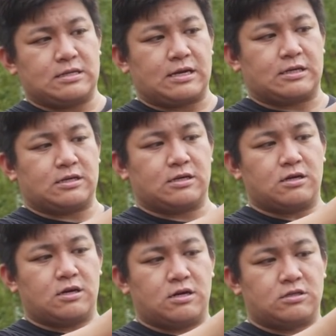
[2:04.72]
like
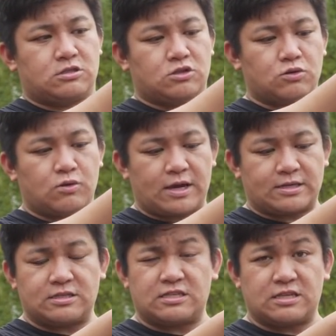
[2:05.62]
on 2
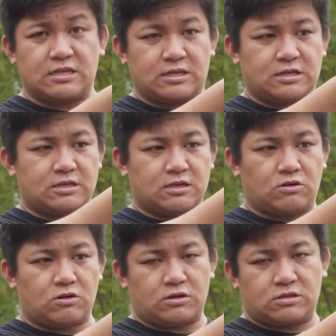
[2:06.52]
axes here,
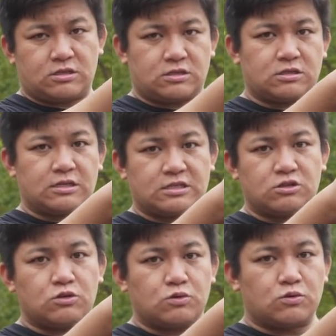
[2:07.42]
or just these
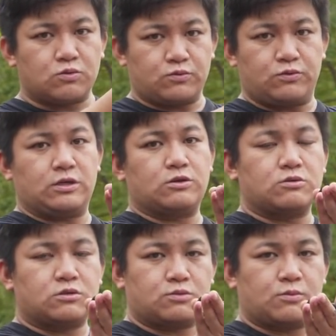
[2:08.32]
2
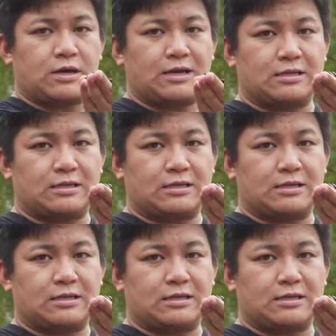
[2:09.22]
wheels where